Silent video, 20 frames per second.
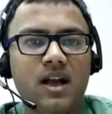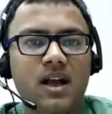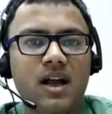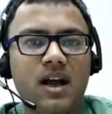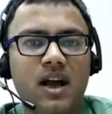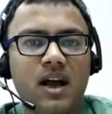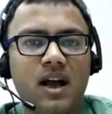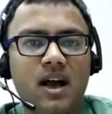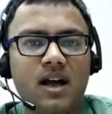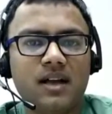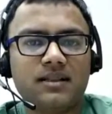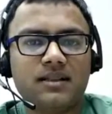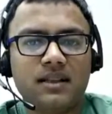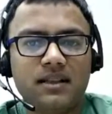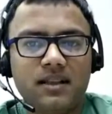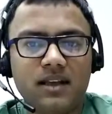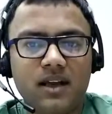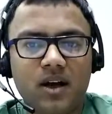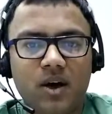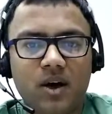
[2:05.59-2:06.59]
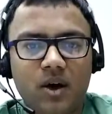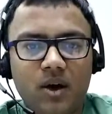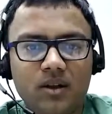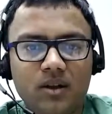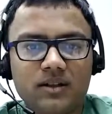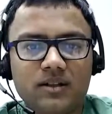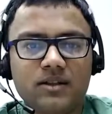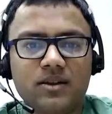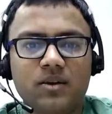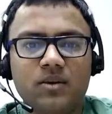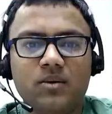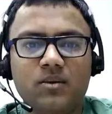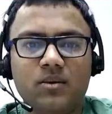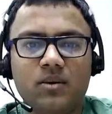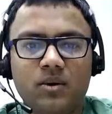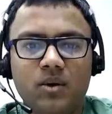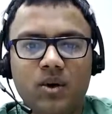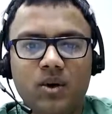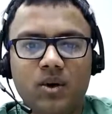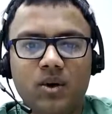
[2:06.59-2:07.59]
Satya also
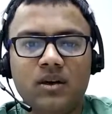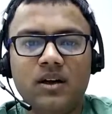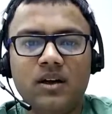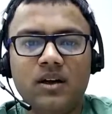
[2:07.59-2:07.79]
wrote,